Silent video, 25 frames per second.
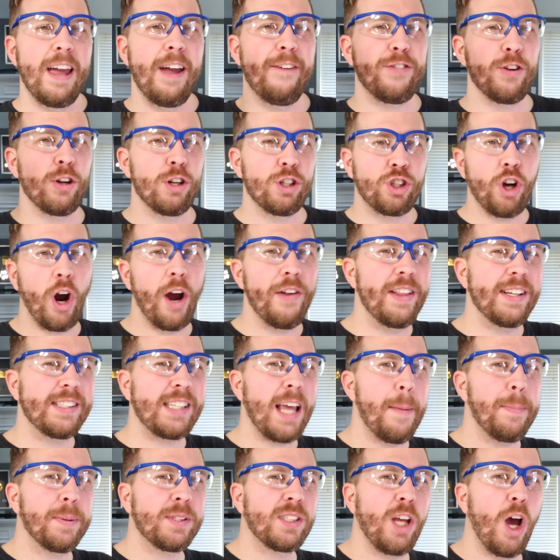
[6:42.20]
If you enjoyed this
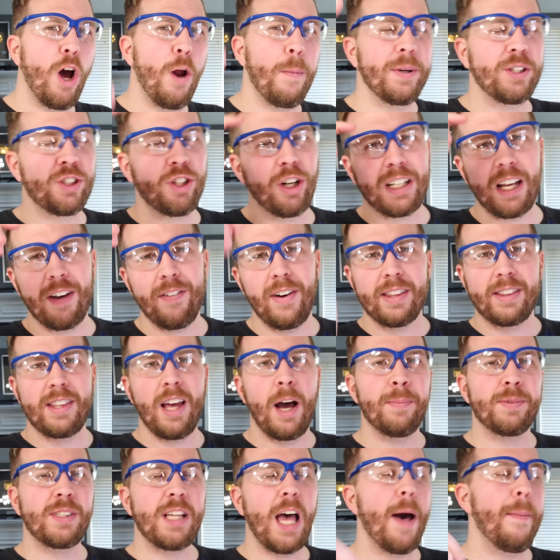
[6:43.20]
episode, be sure to give it a
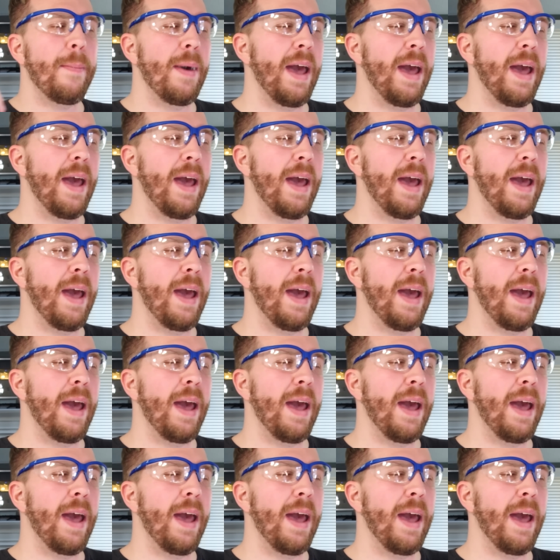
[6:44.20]
thumbs up,